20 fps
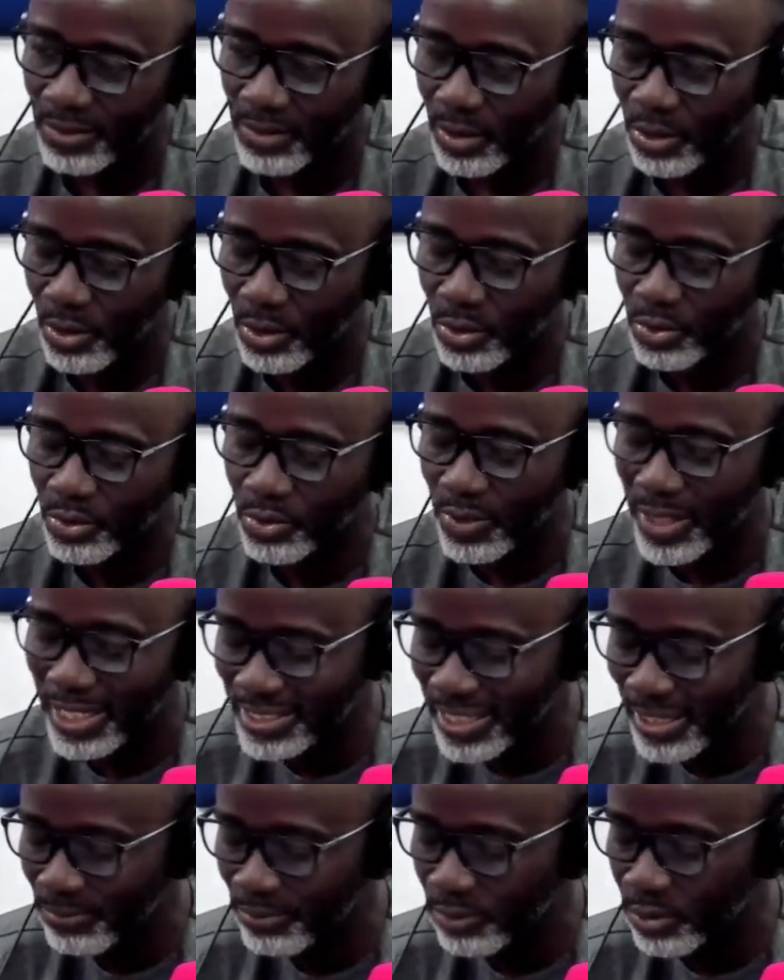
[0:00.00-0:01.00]
or to
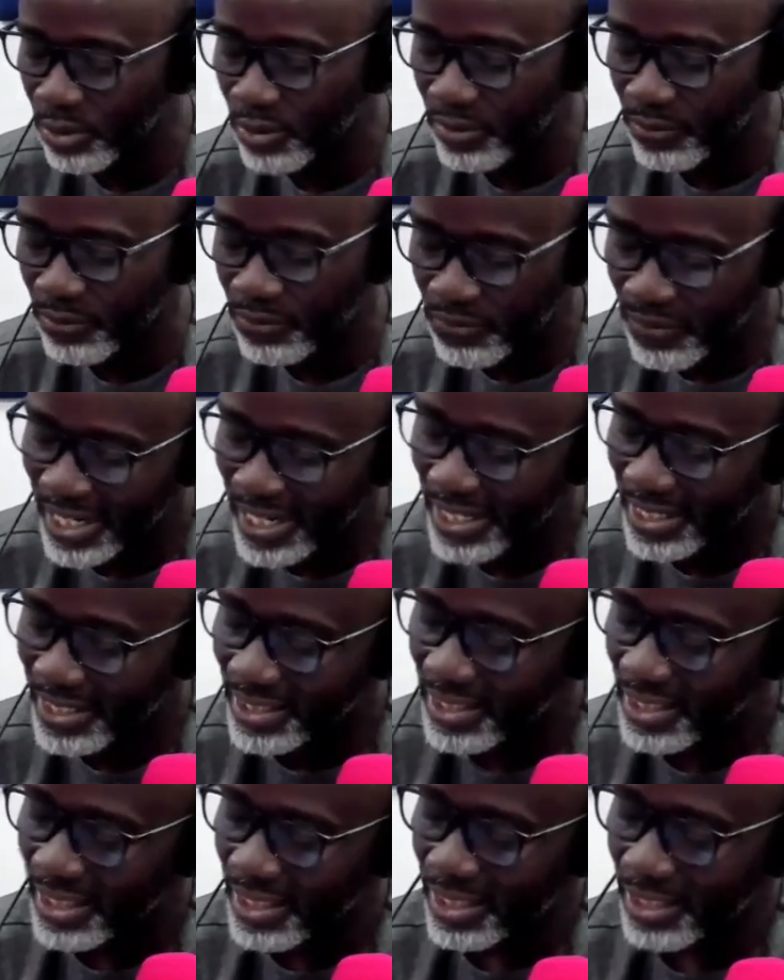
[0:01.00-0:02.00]
accept or
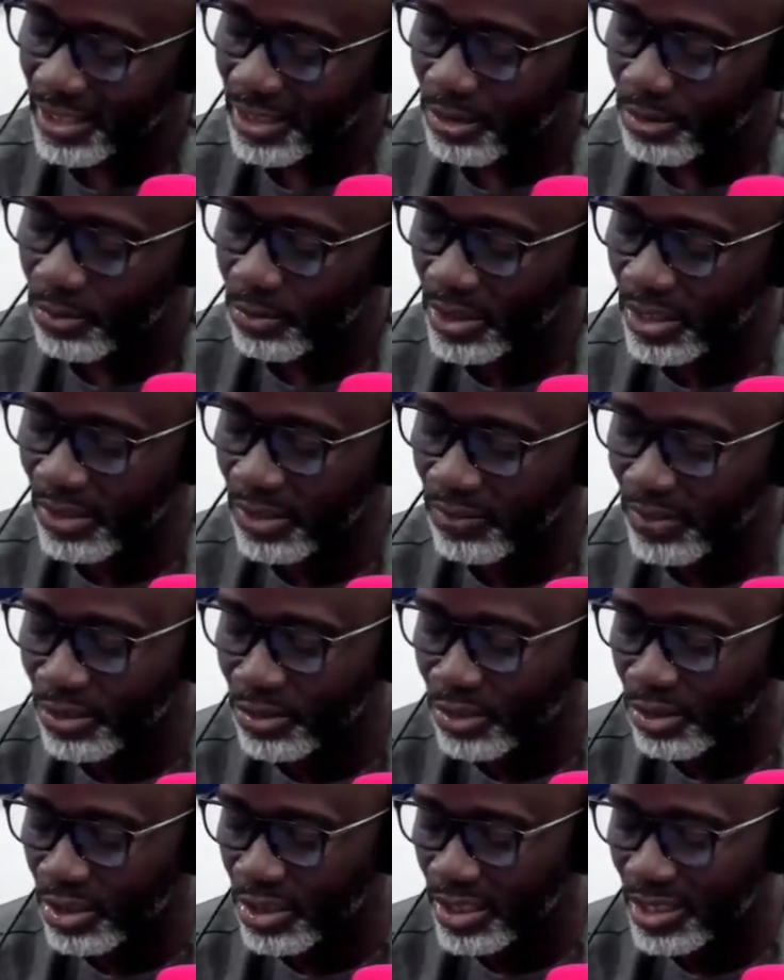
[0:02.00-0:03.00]
refine whatever
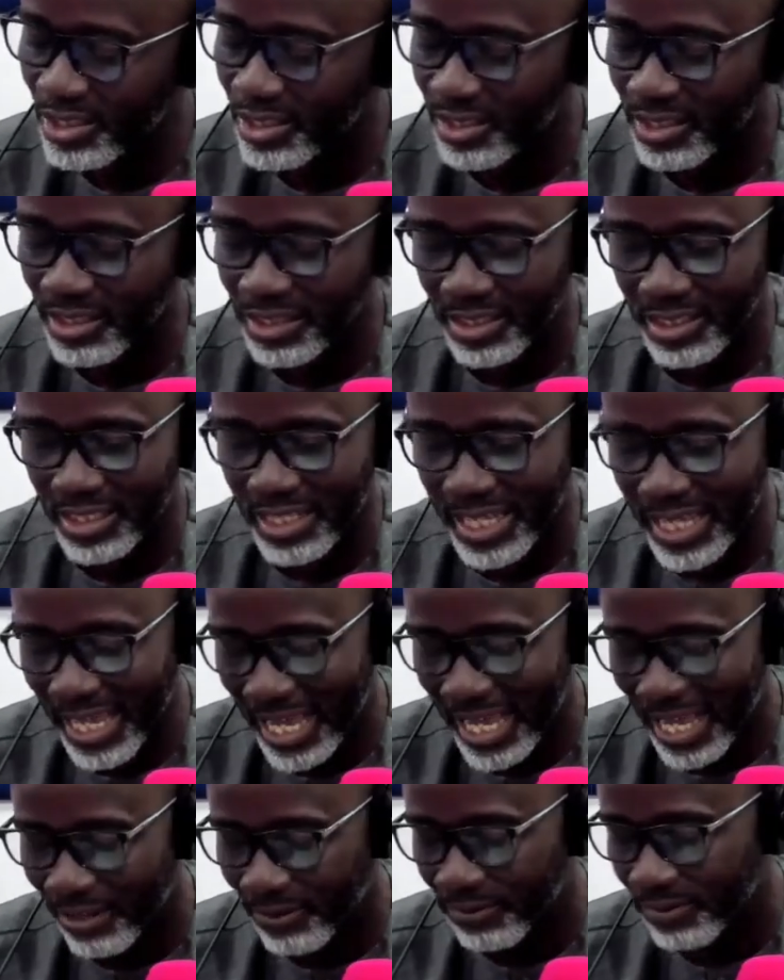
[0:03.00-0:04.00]
knowledge they
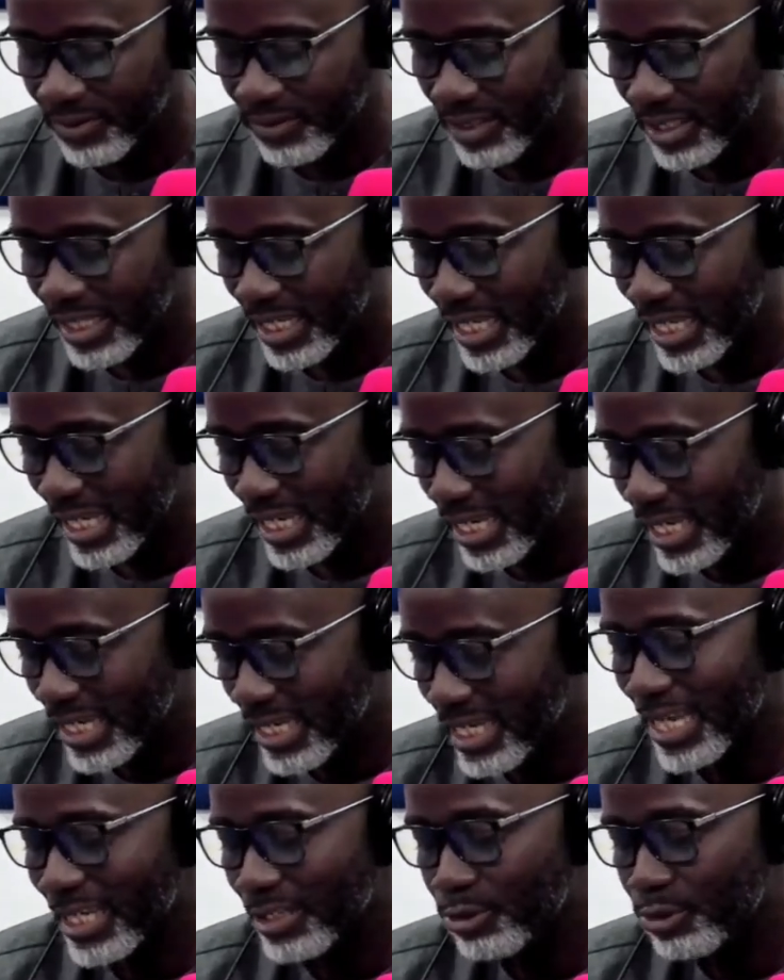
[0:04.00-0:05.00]
have,
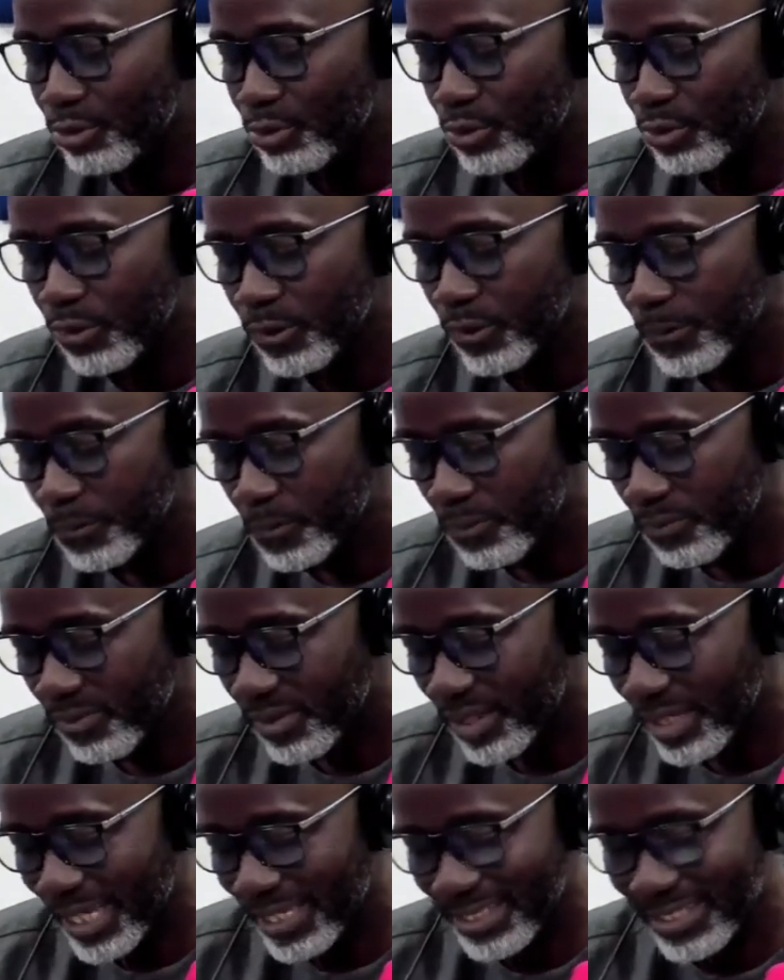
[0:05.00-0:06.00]
either to
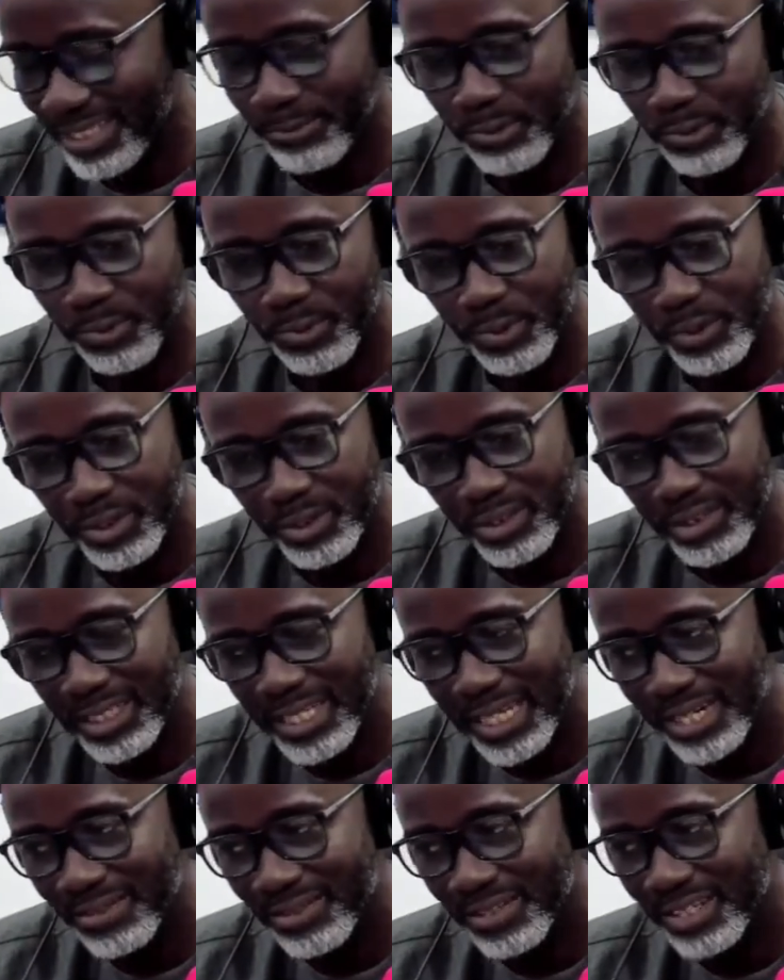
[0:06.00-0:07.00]
accept what they
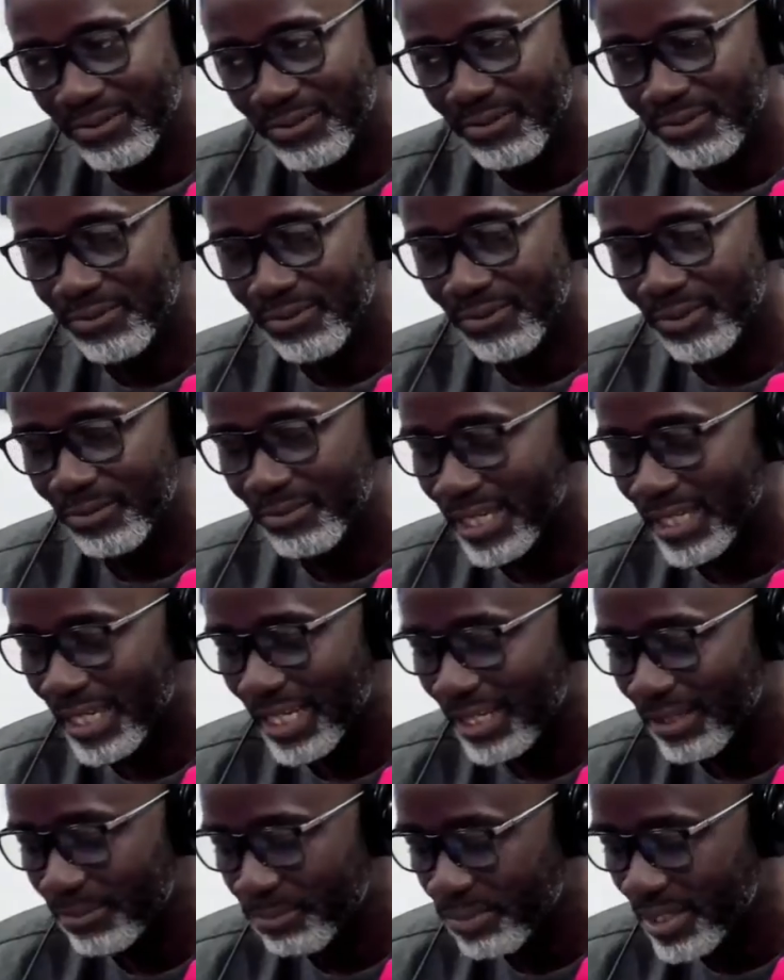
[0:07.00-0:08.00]
are receiving from
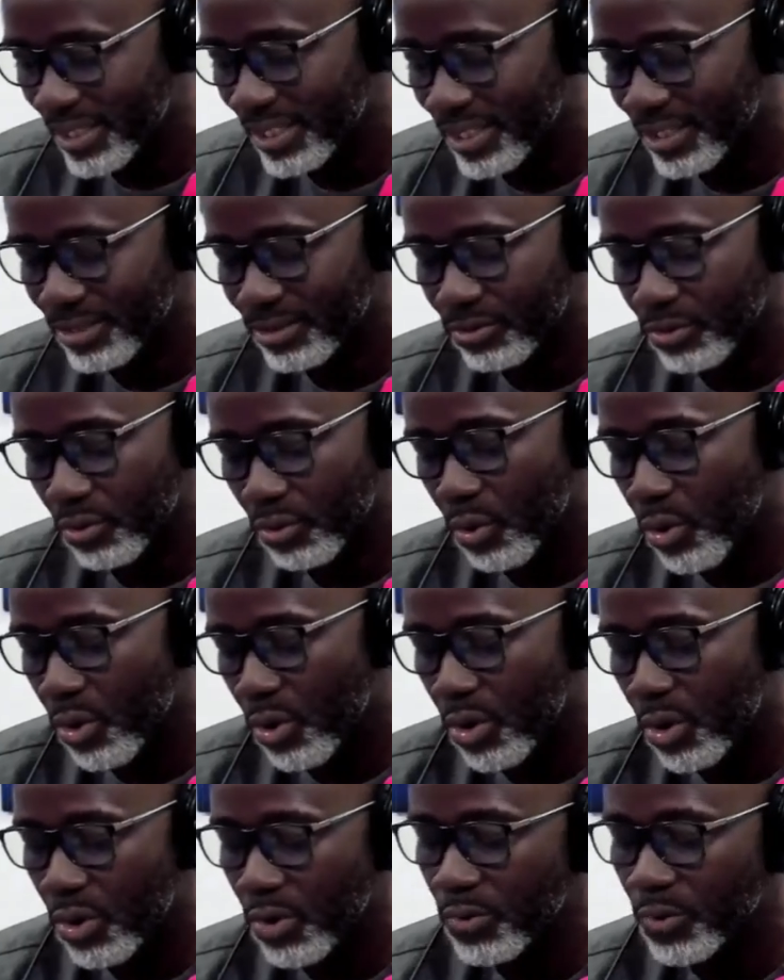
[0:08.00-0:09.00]
their peers,
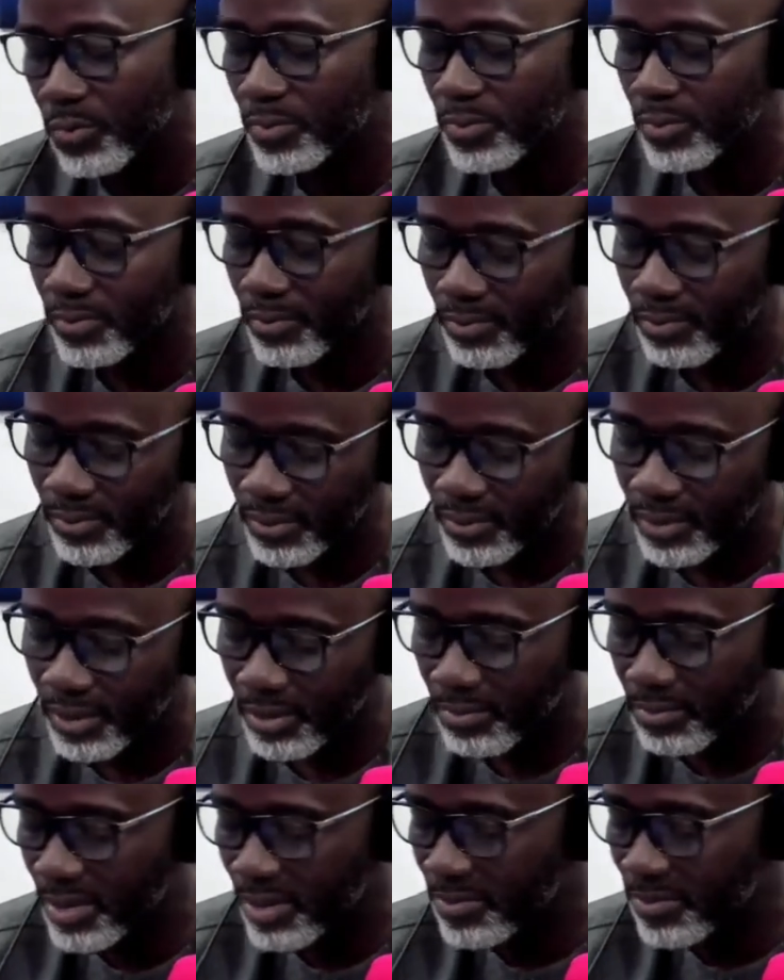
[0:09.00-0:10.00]
or
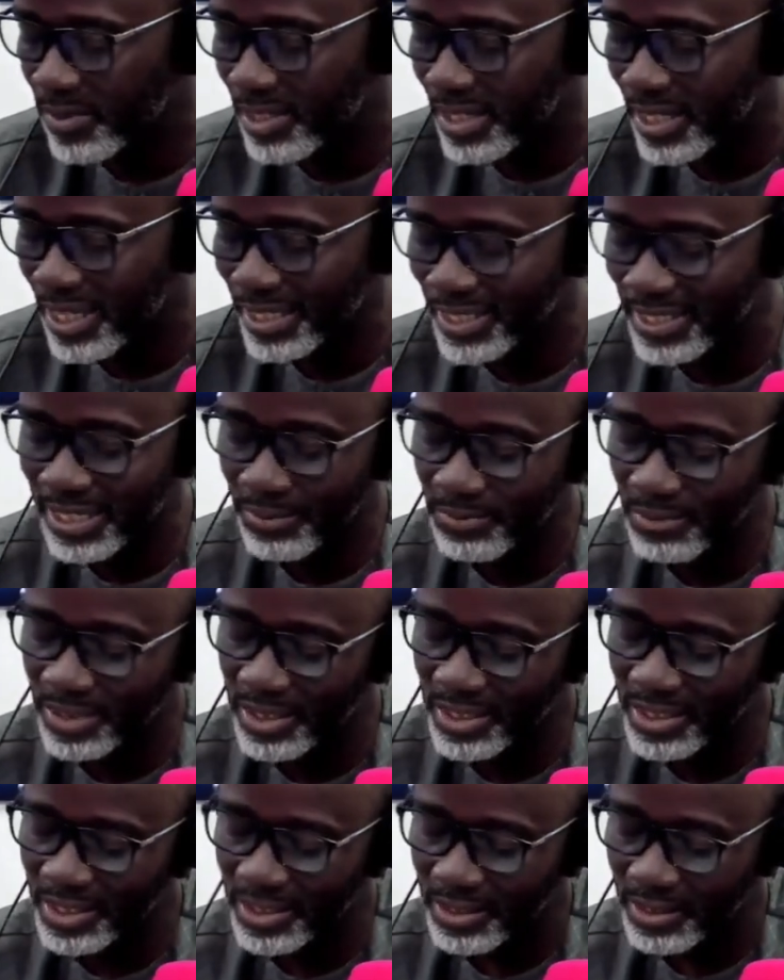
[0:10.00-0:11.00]
maybe accept
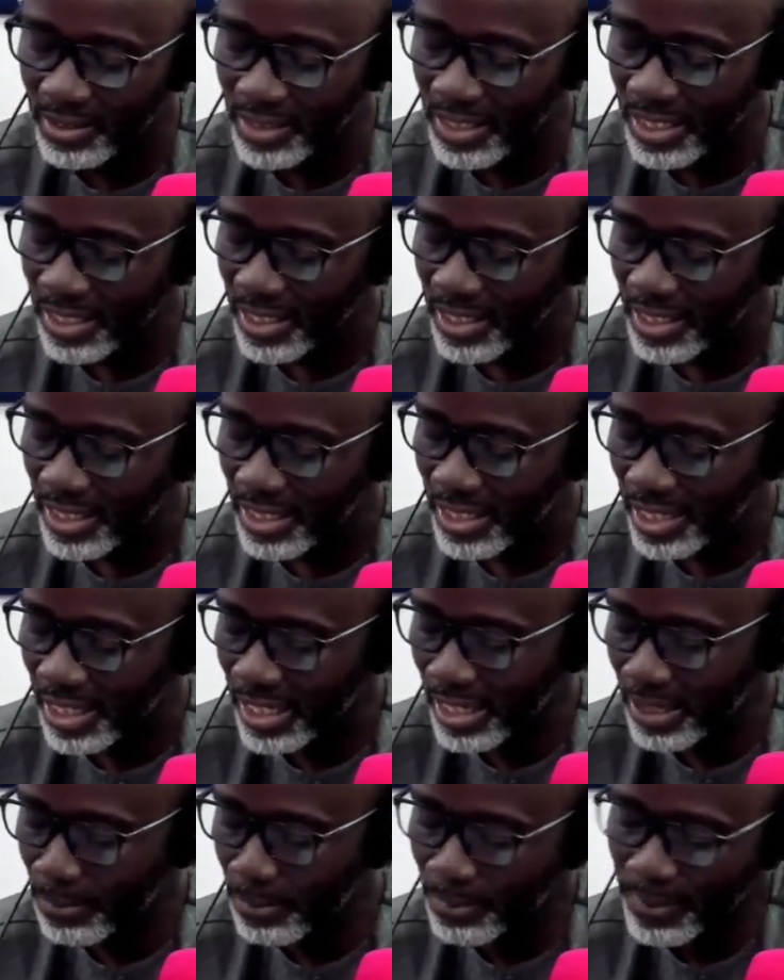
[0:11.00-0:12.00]
it
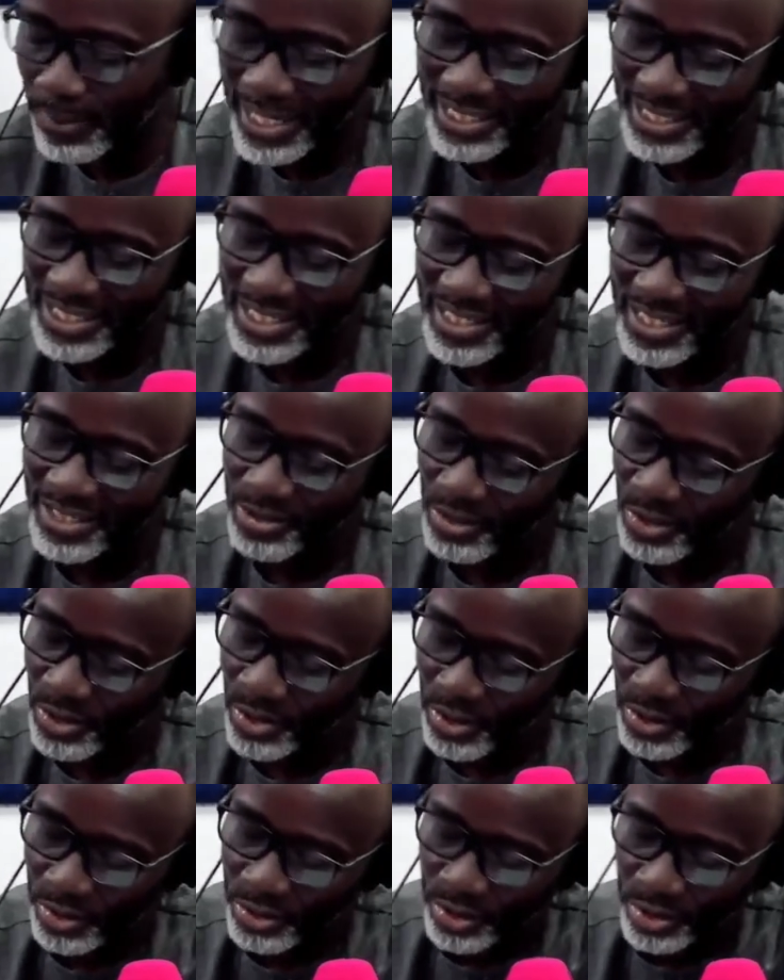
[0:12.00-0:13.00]
partly,
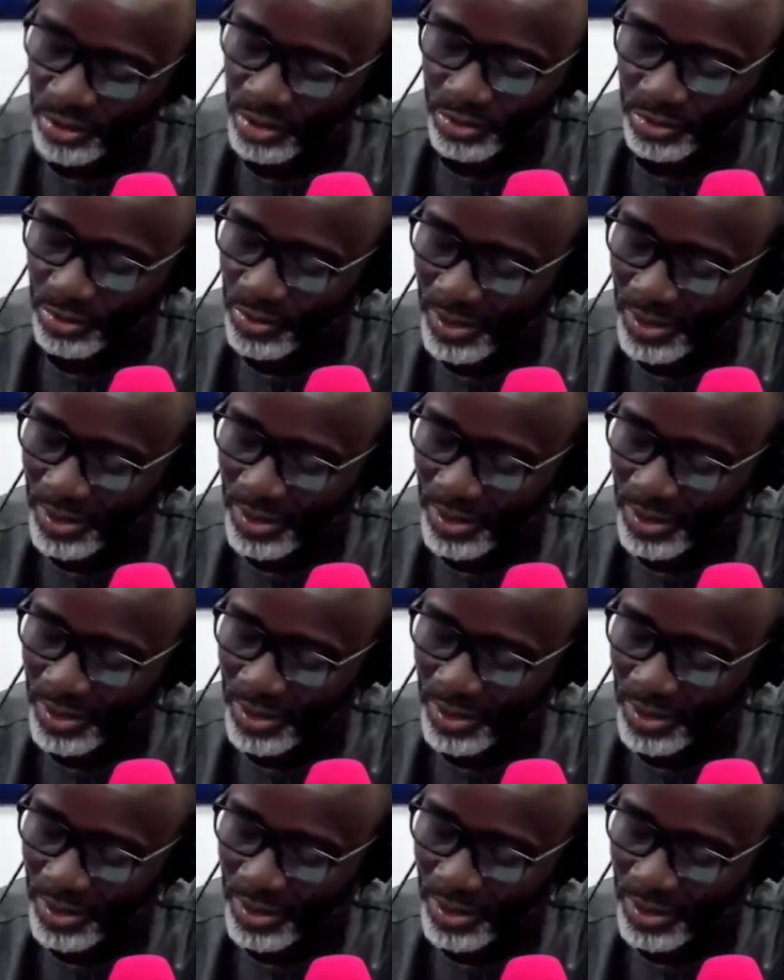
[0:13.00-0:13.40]
or not to